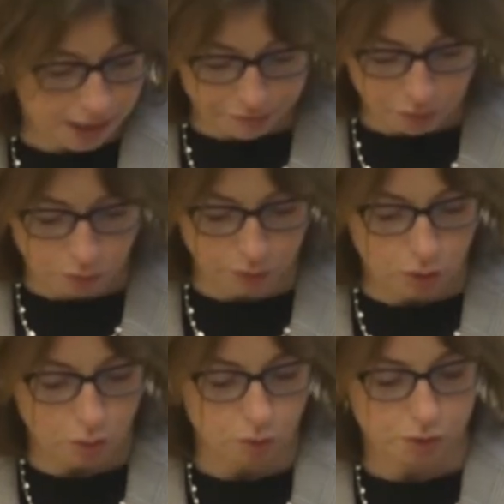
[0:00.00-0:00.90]
for the
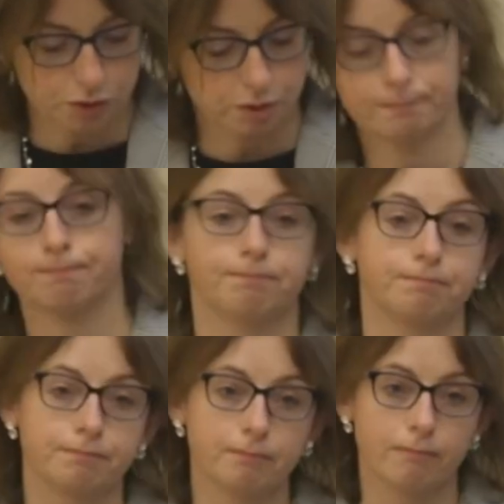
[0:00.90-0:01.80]
course.
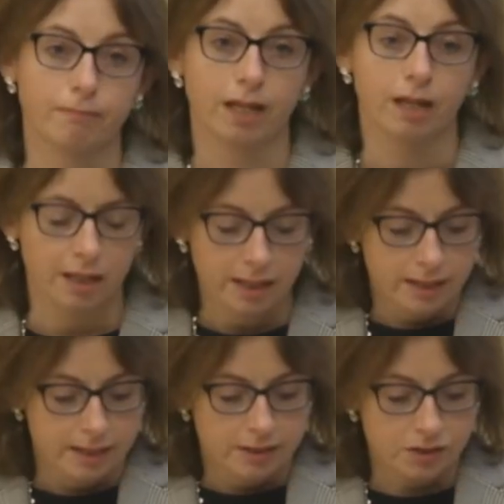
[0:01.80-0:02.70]

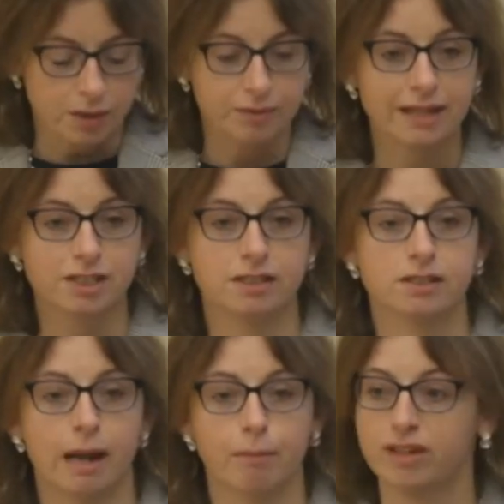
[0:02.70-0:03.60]
So that, in
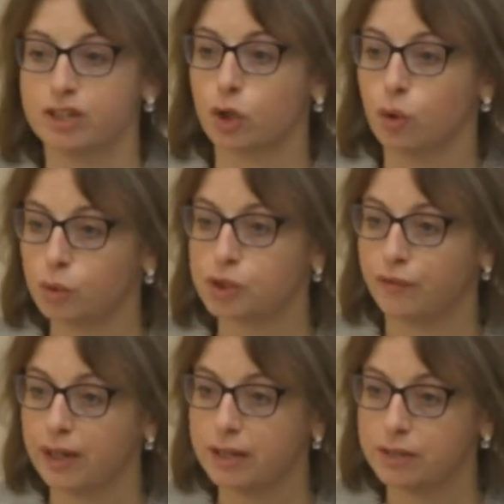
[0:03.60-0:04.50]
summary, is course
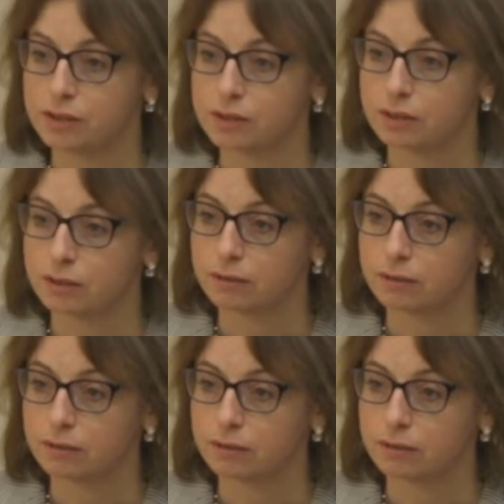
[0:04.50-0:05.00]
fees.